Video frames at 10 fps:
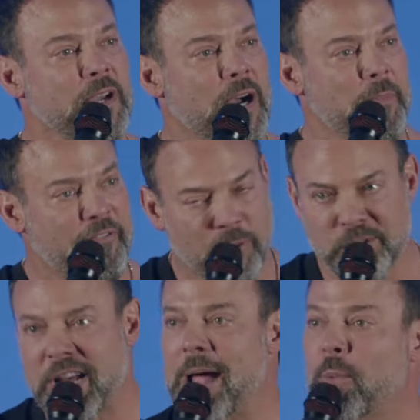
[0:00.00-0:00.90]
Um,
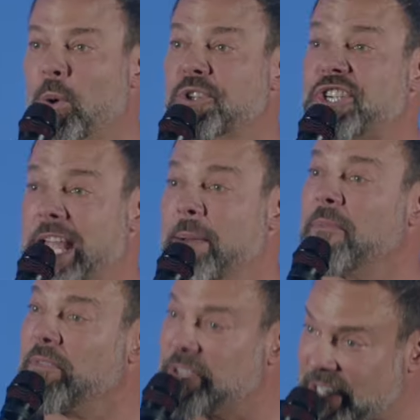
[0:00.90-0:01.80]
four-time world champ,
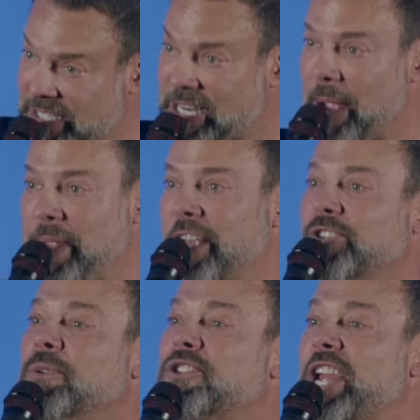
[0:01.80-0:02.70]
six-time
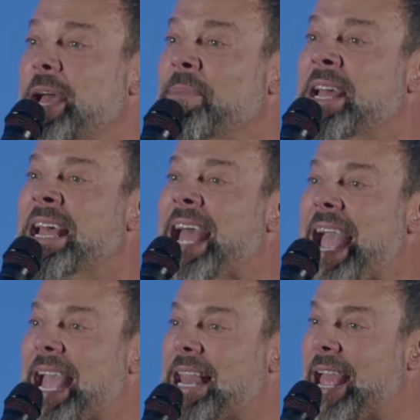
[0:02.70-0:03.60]
national champ,
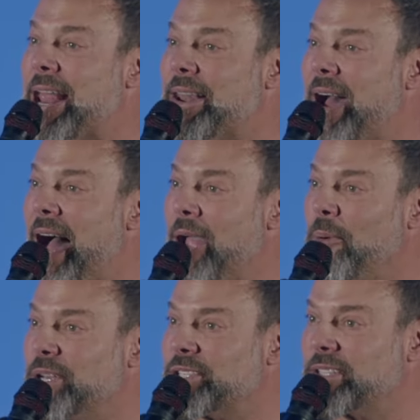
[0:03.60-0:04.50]
and and I
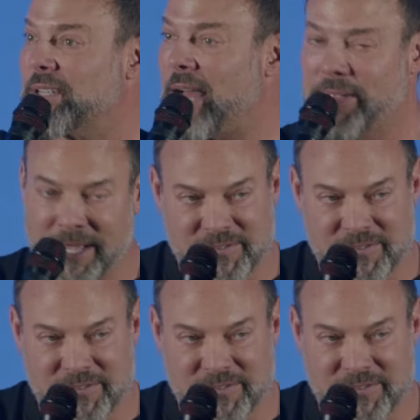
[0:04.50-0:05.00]
was uh, yeah.